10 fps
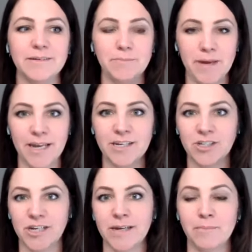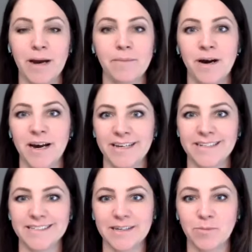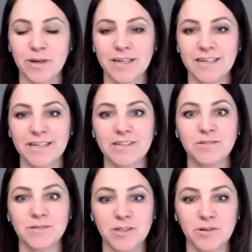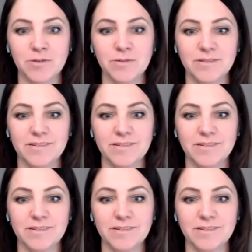managing my mind as I went into a new